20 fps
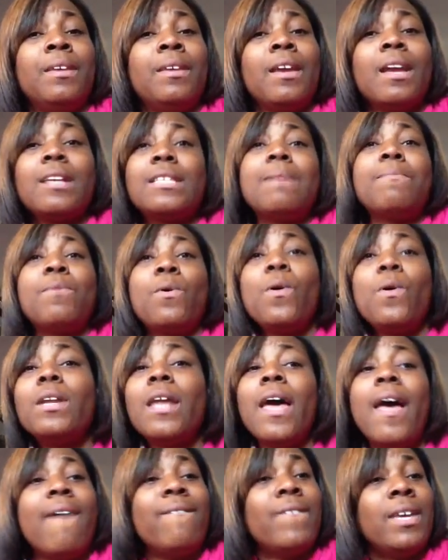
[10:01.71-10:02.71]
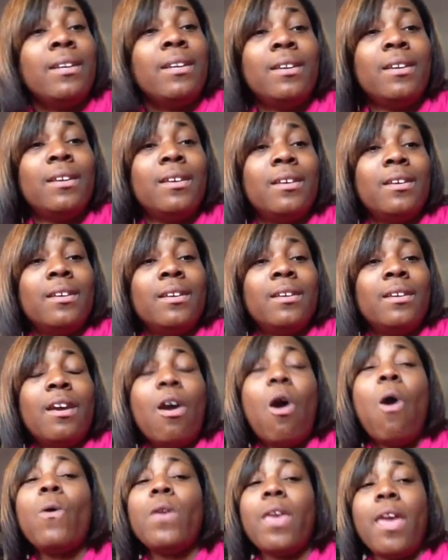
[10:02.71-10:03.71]
Because I'm going to heaven.
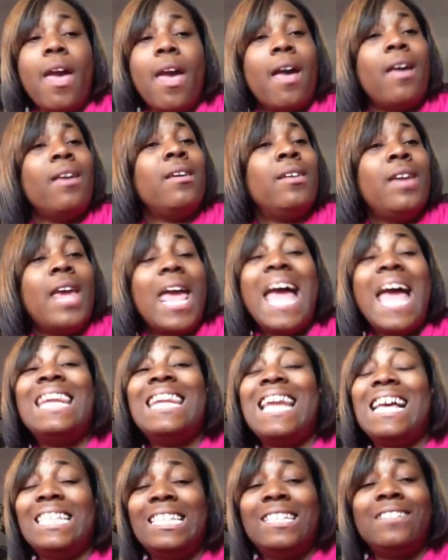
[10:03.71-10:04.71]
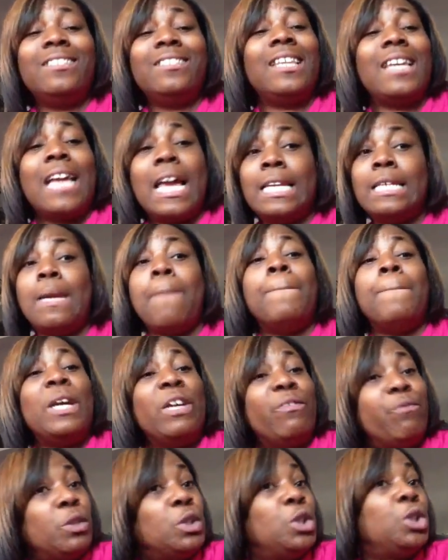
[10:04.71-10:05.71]
Oh, yeah. And that's another thing I need to
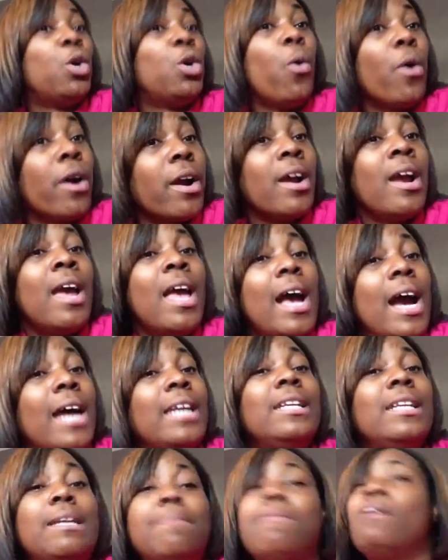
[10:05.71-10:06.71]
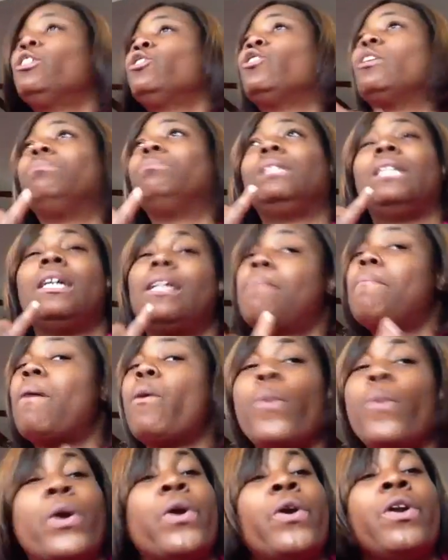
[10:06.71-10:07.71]
make for sure. I need to make sure I'm staying in my
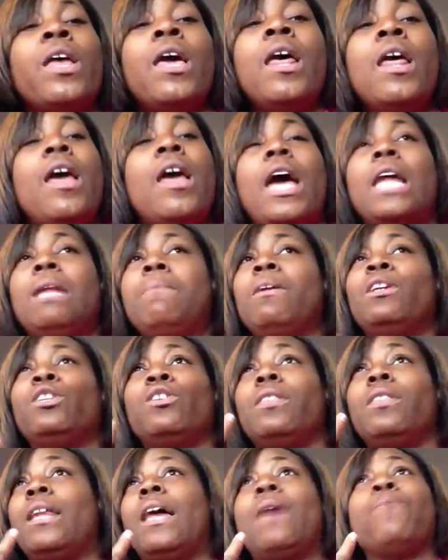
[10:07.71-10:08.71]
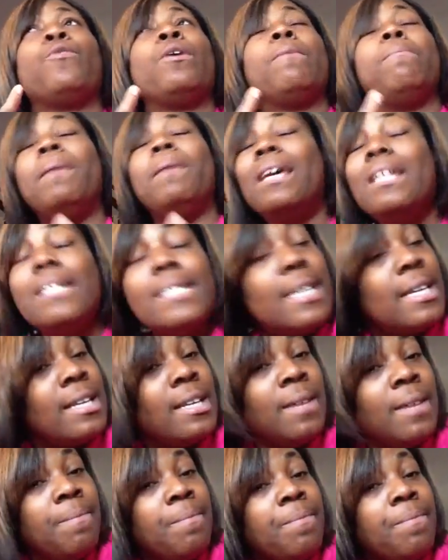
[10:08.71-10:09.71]
word. And to make sure that I'm repenting.